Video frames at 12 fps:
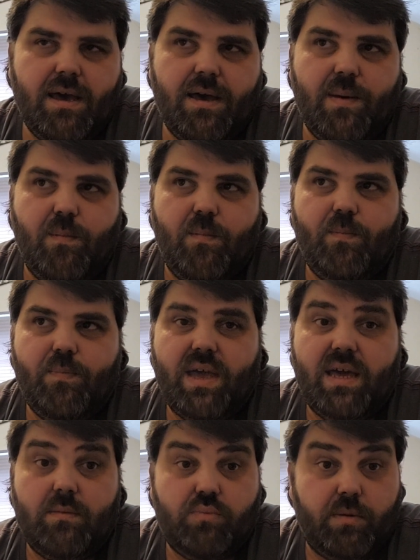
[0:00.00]
And
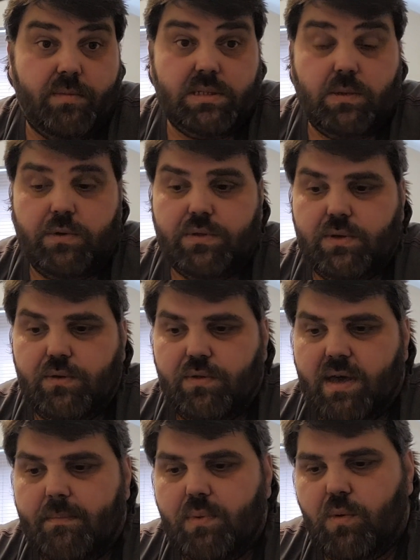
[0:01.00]
I promise I will do
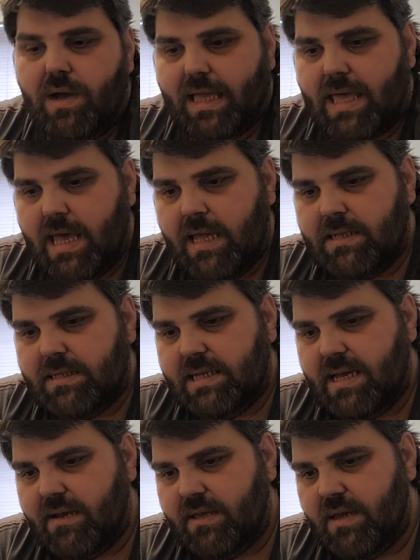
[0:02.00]
that. But what I can
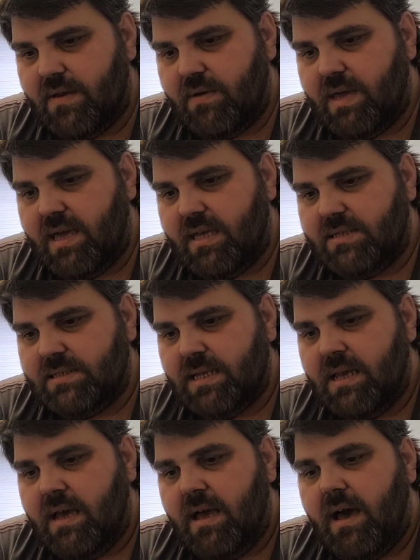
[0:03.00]
tell you is
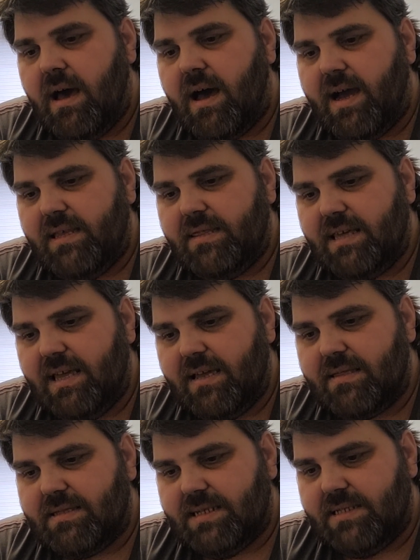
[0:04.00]
I
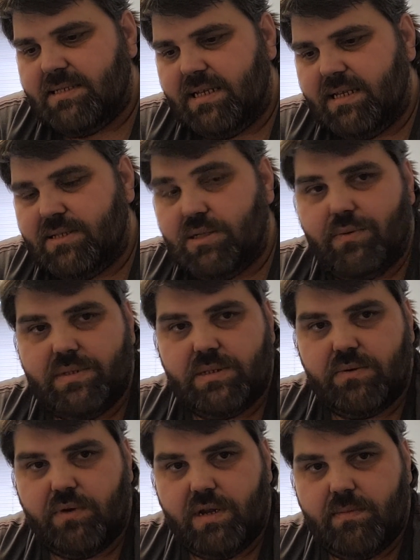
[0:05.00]
think Titanic 2
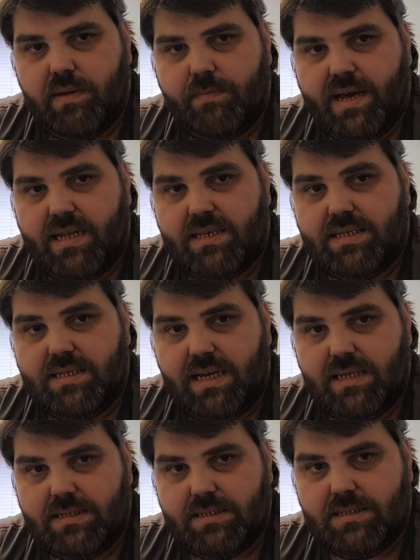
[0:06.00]
is incredibly bad
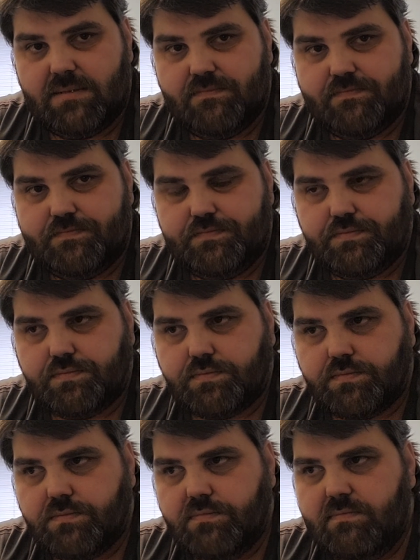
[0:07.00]
taste.
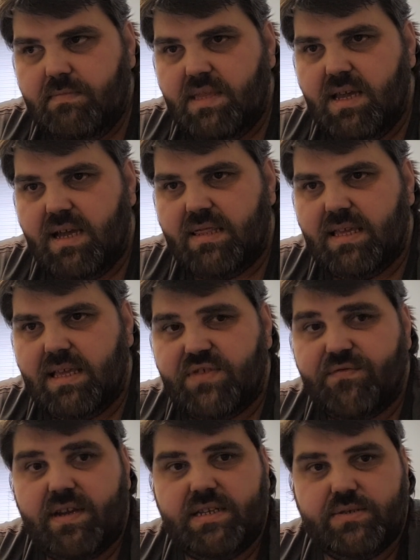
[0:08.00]
I think
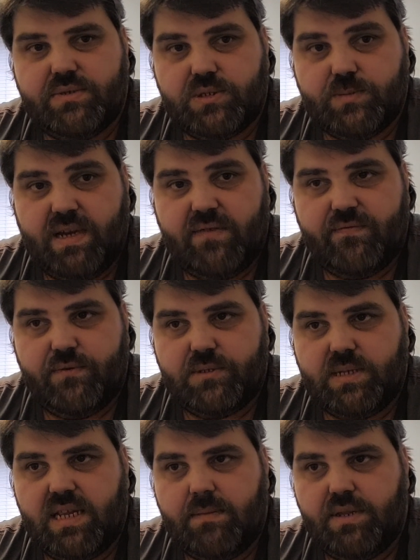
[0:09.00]
it's very disrespectful
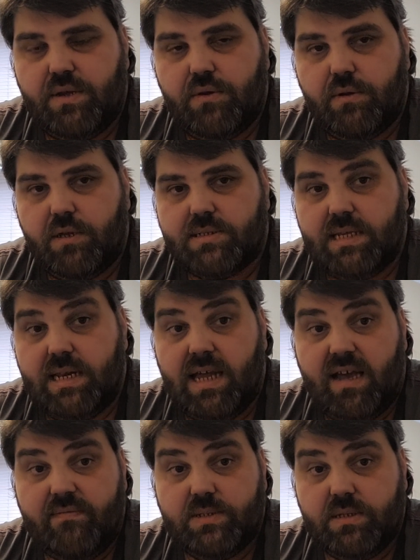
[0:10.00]
to anybody who lost their
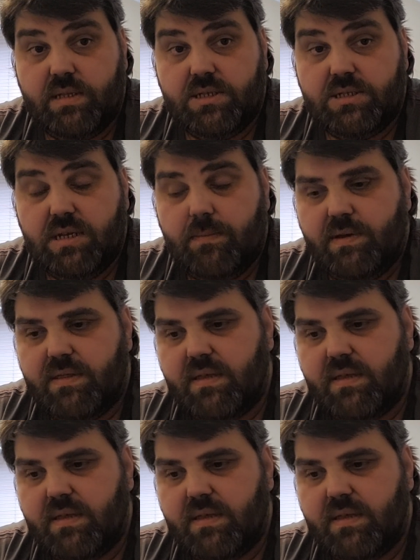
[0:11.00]
lives on that ship.